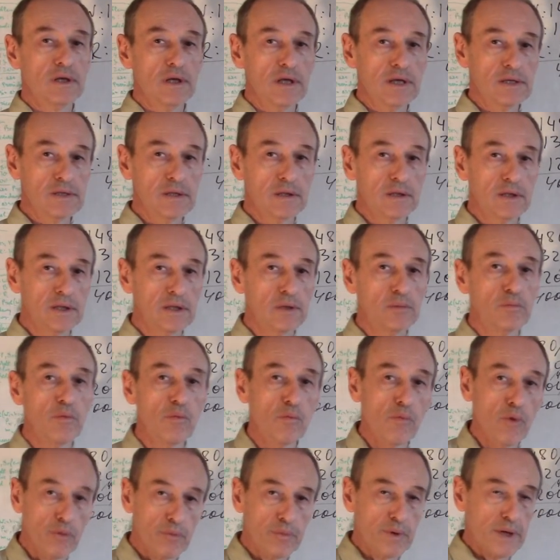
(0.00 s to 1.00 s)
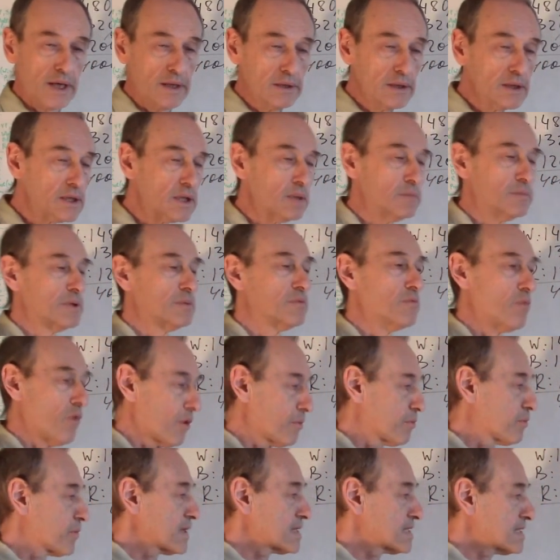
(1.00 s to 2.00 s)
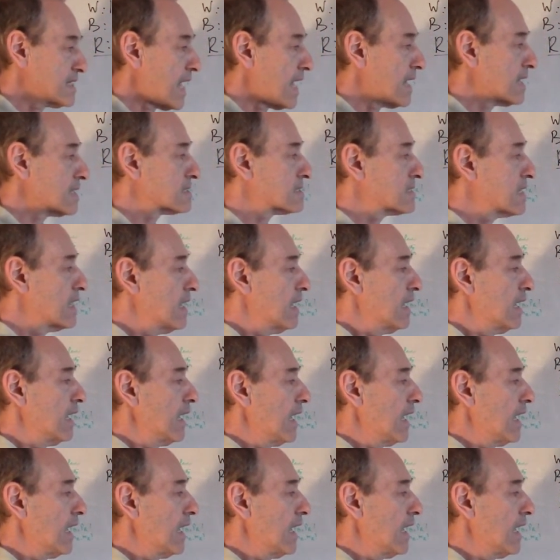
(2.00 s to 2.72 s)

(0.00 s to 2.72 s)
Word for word: is a little more, a little bit more precise,